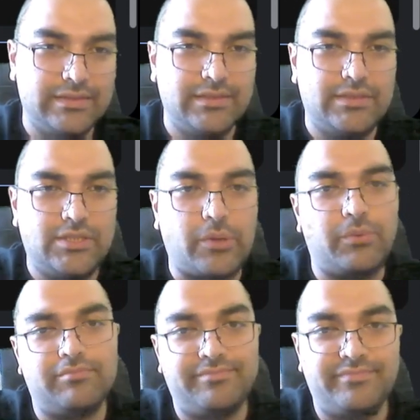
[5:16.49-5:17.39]
So
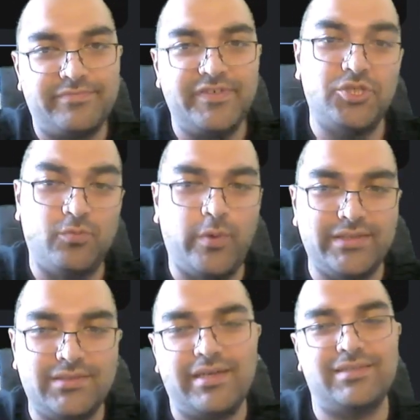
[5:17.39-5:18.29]
we should
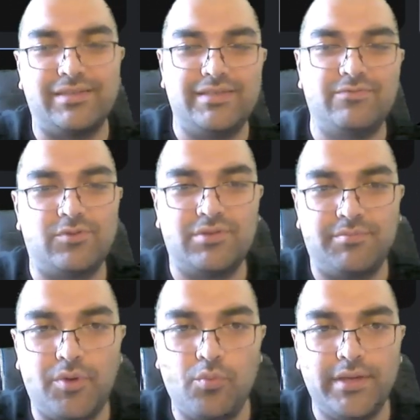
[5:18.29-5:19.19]
wait at least for the
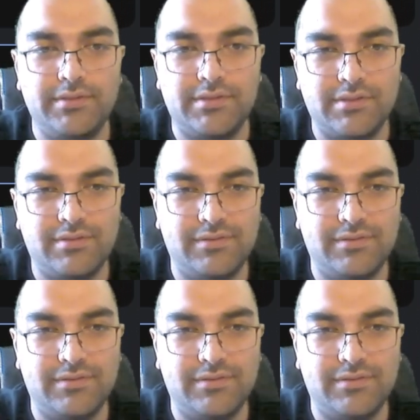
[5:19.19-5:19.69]
moments.